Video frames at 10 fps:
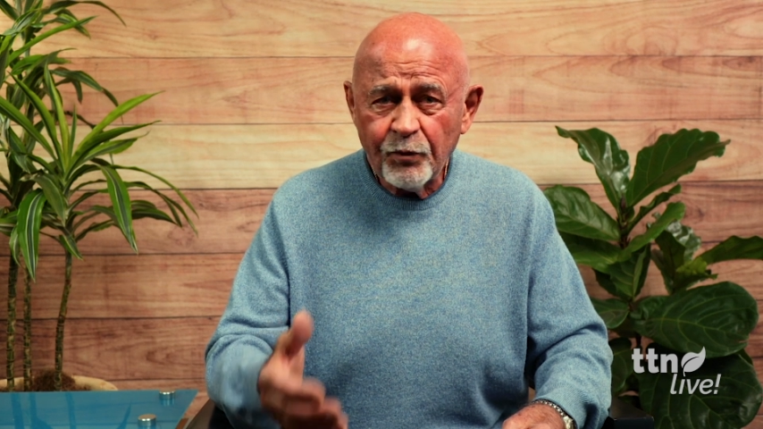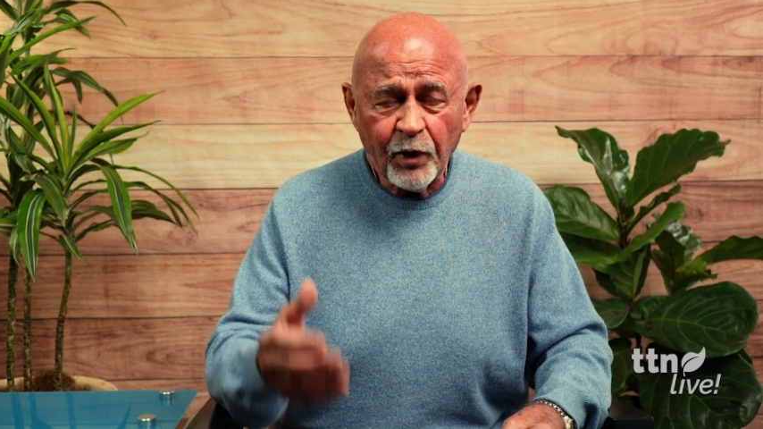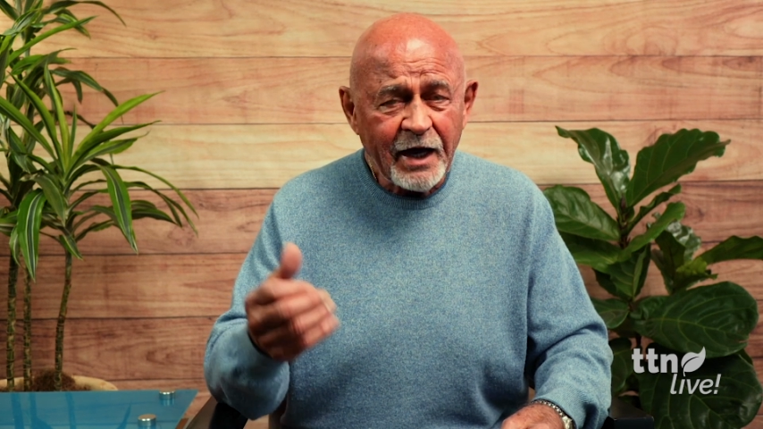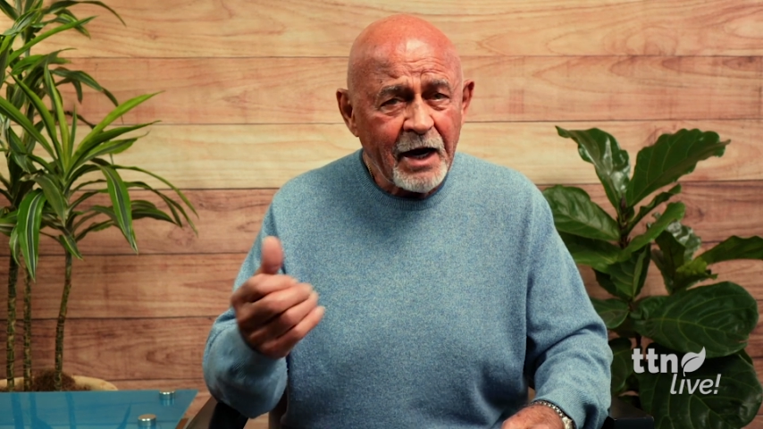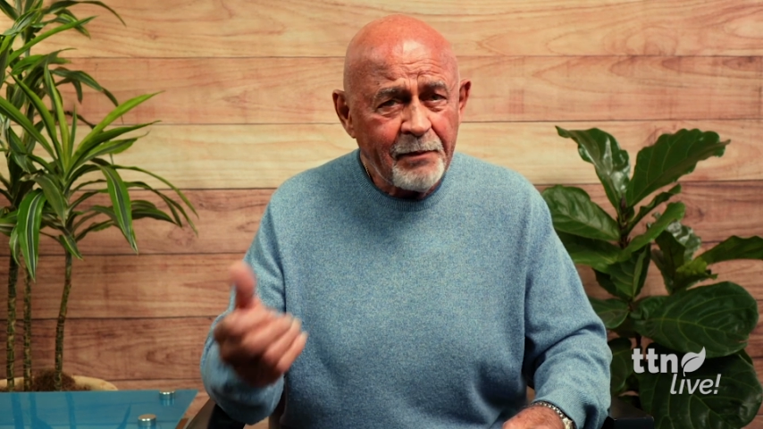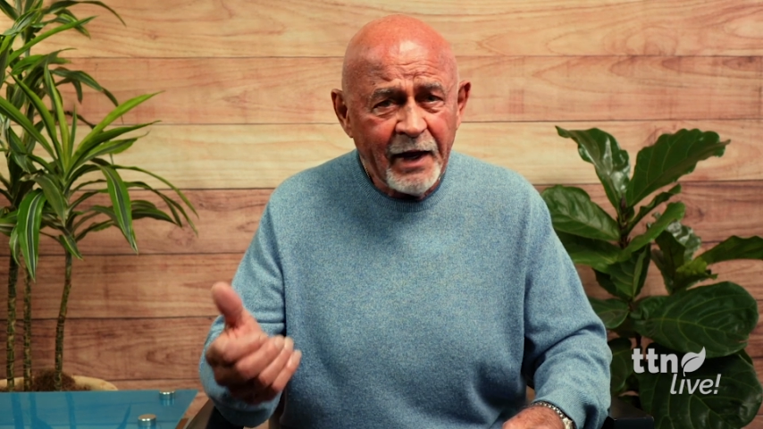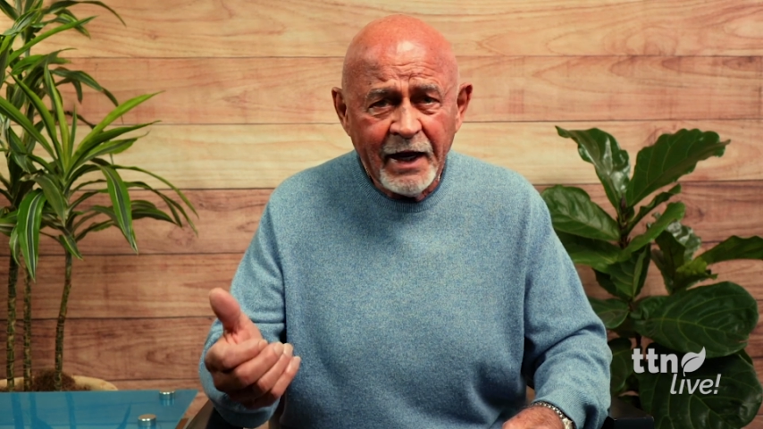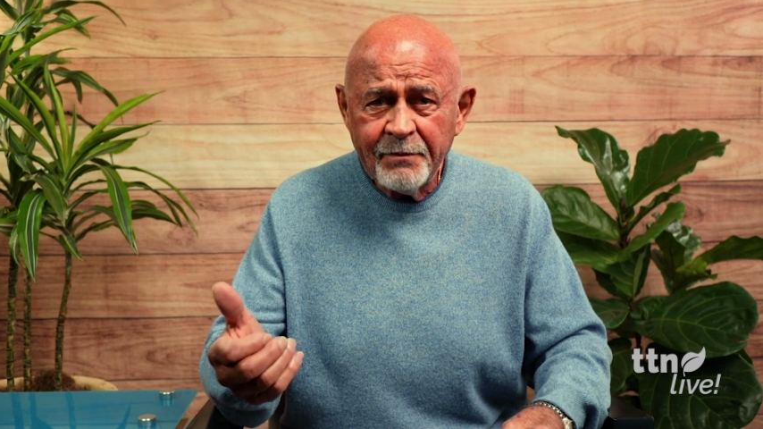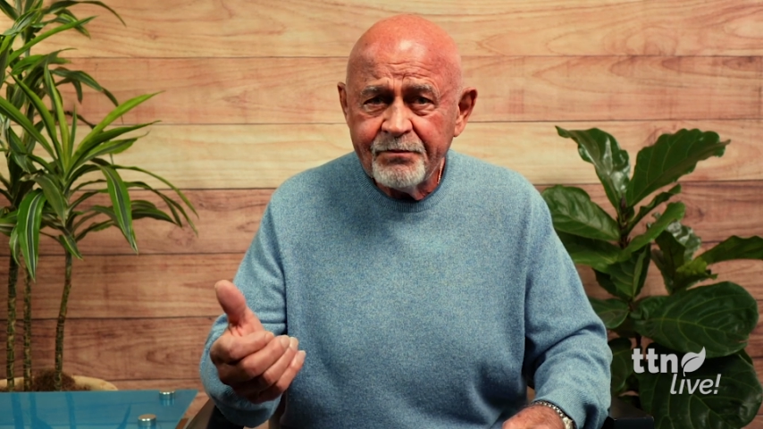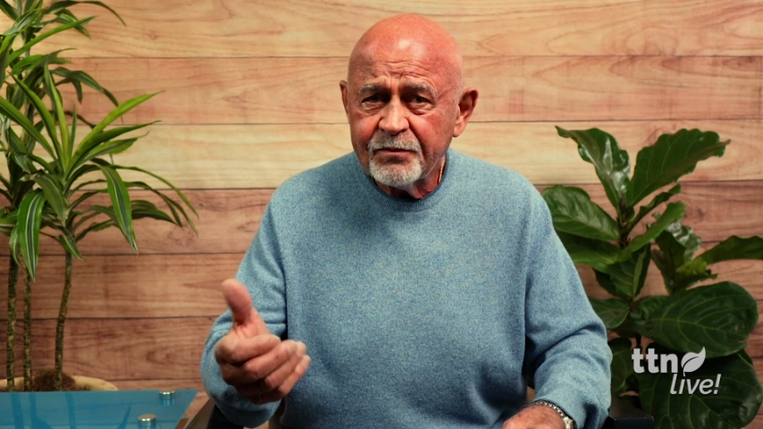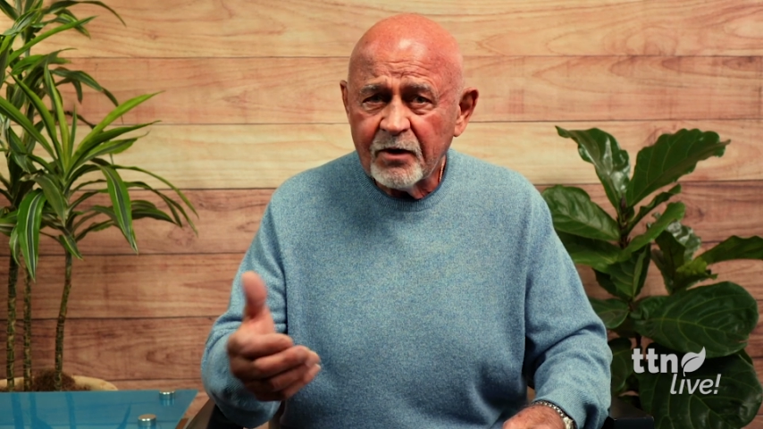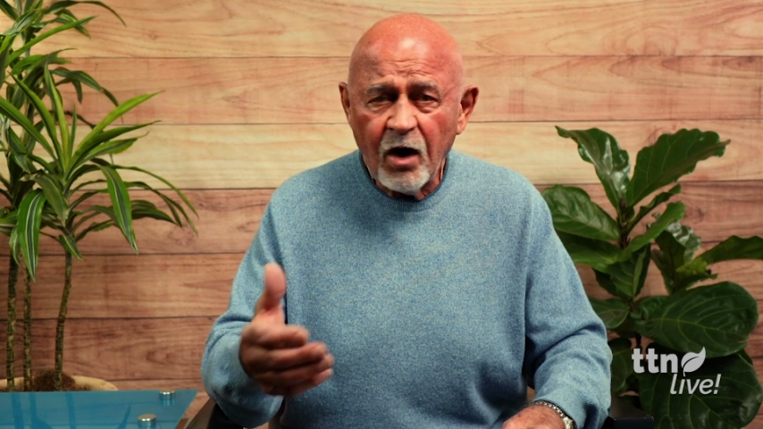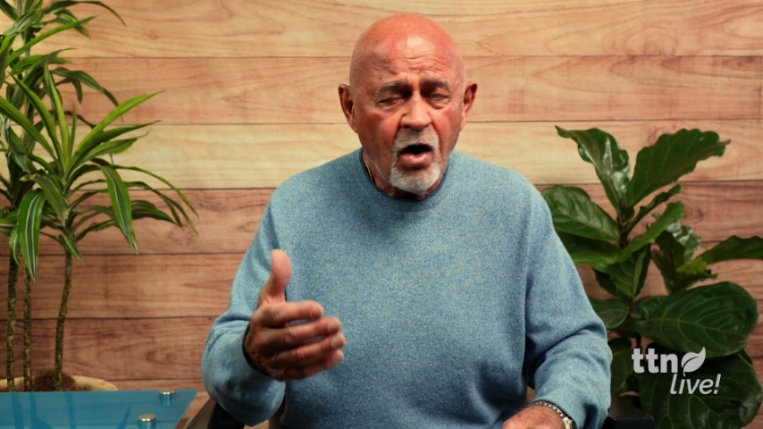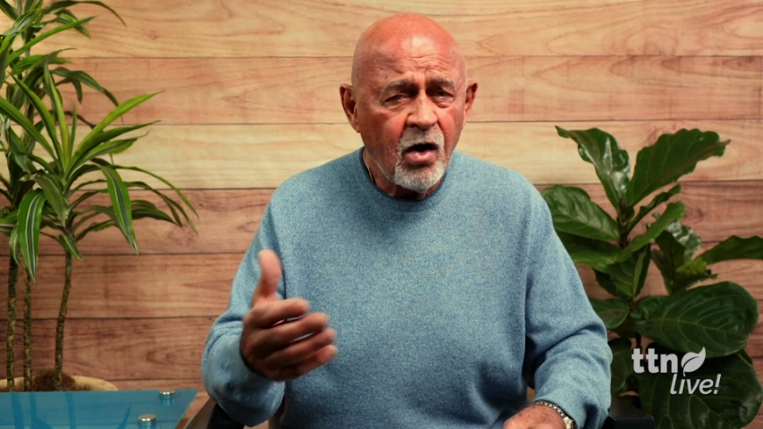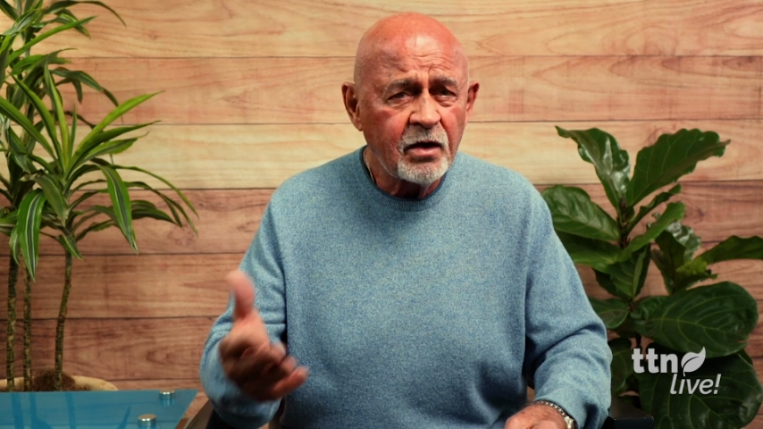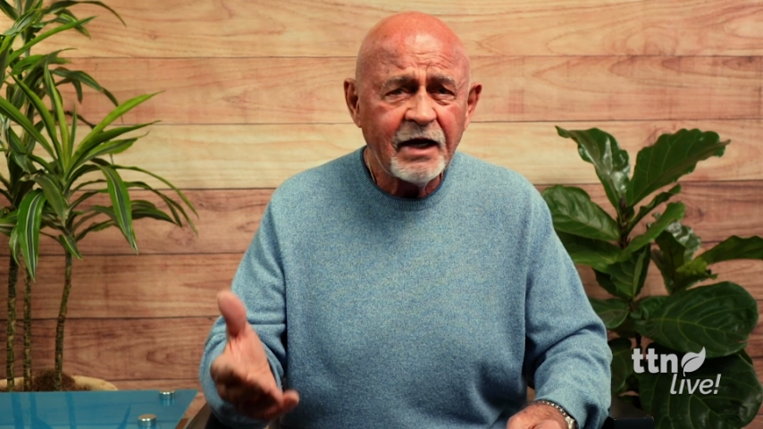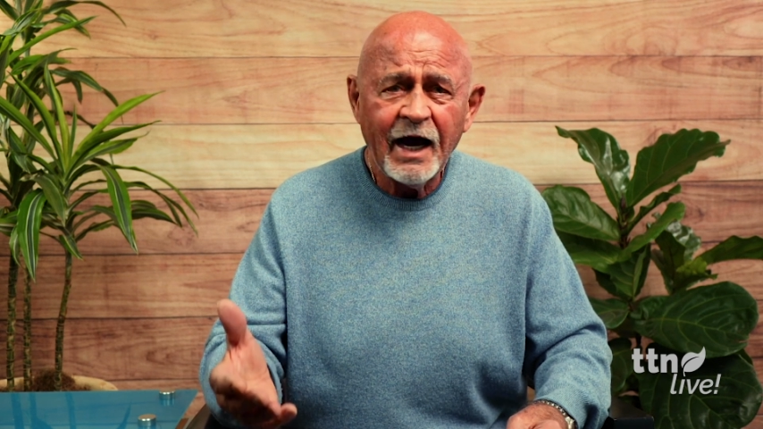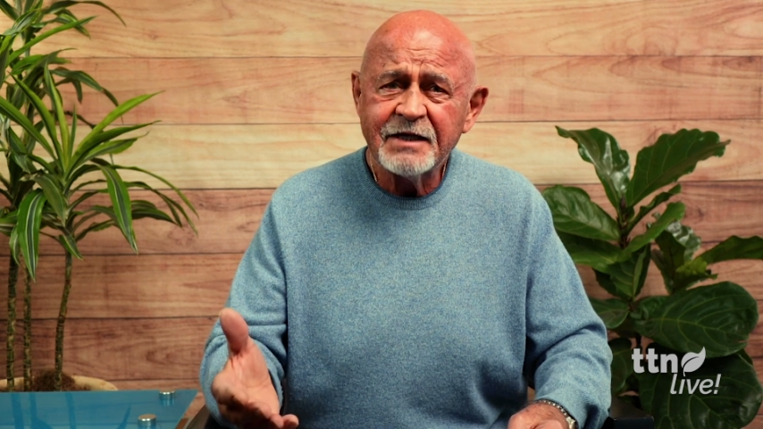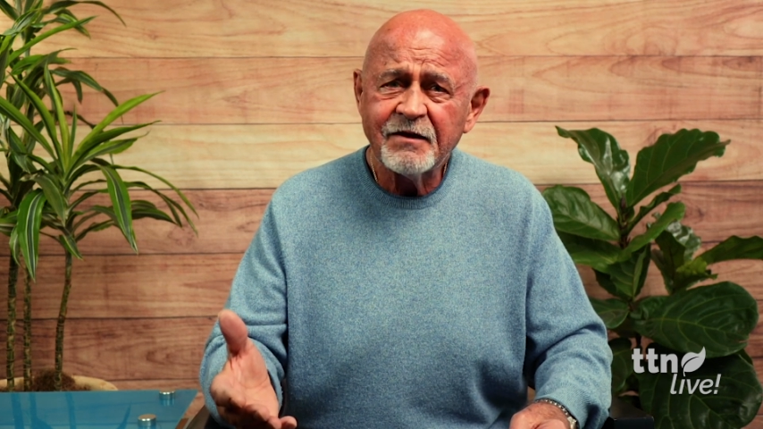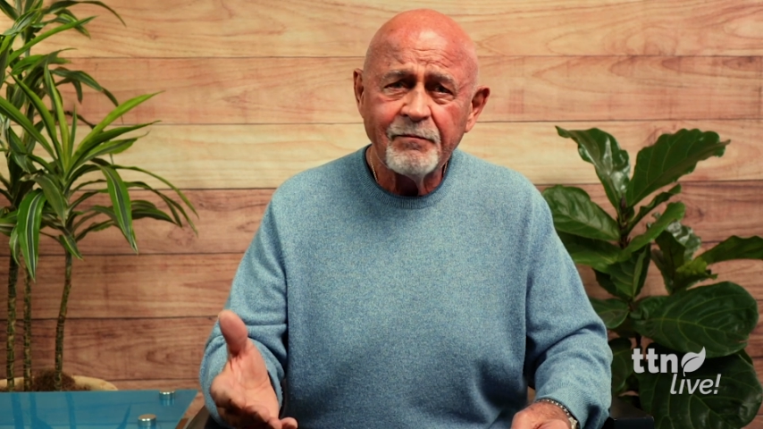what kind of pain? All
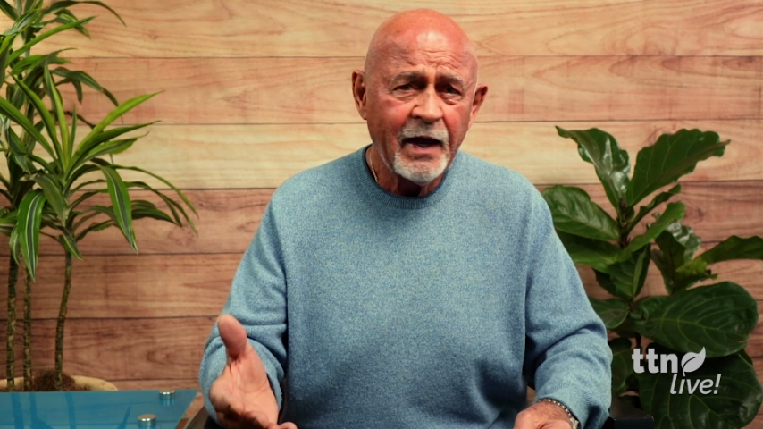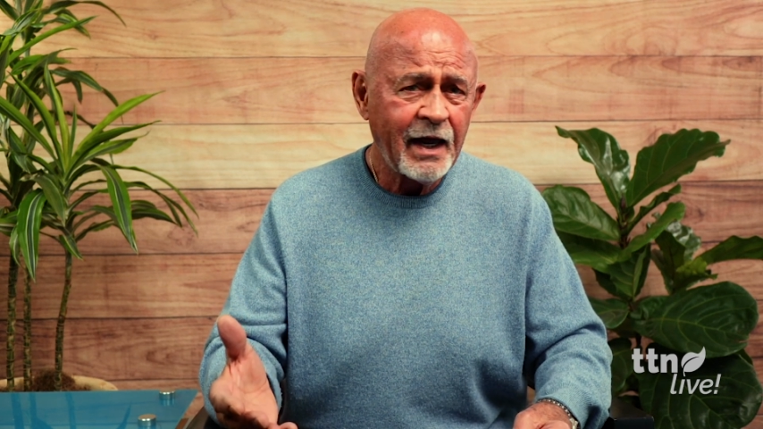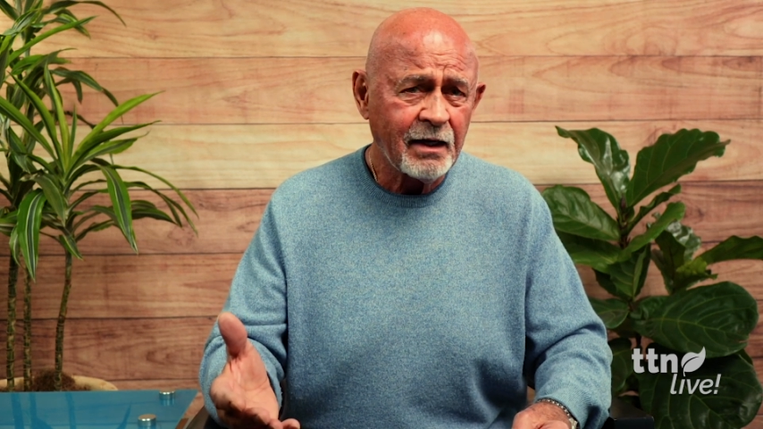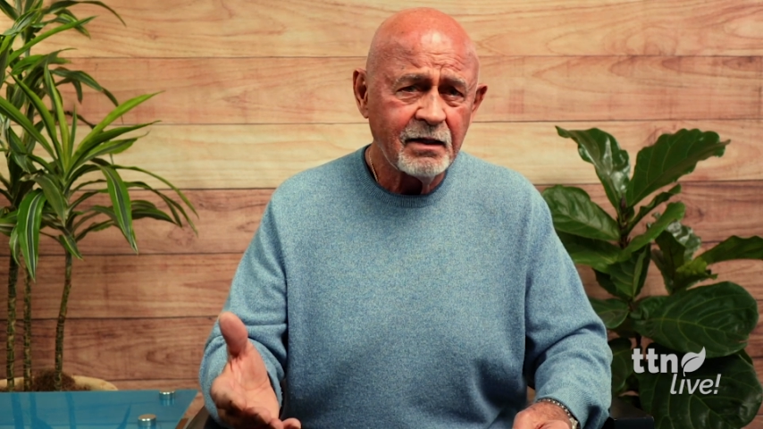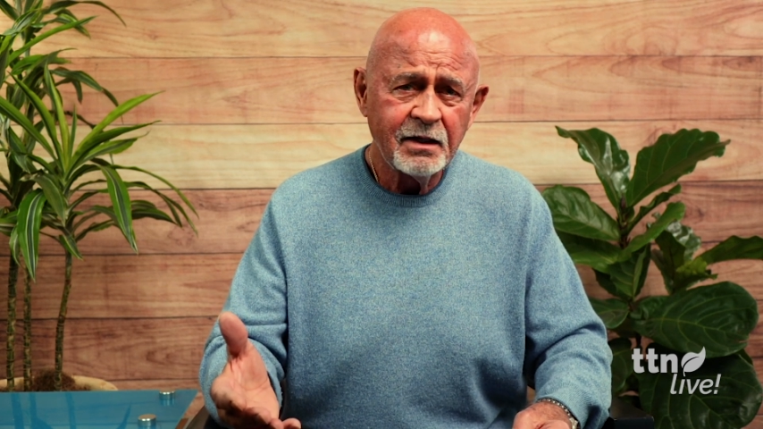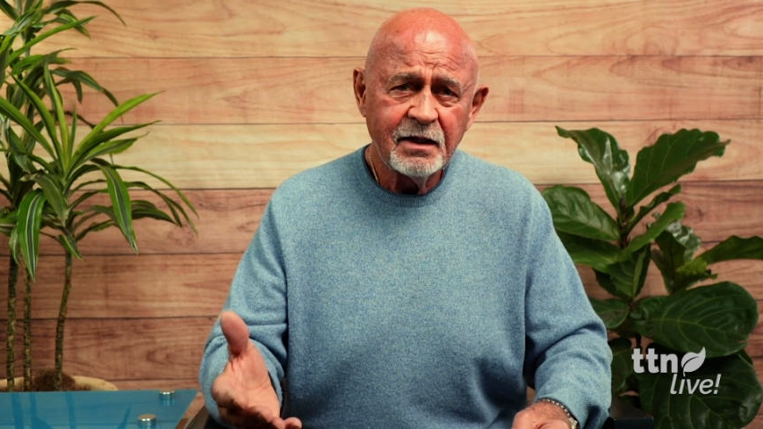kinds of pain.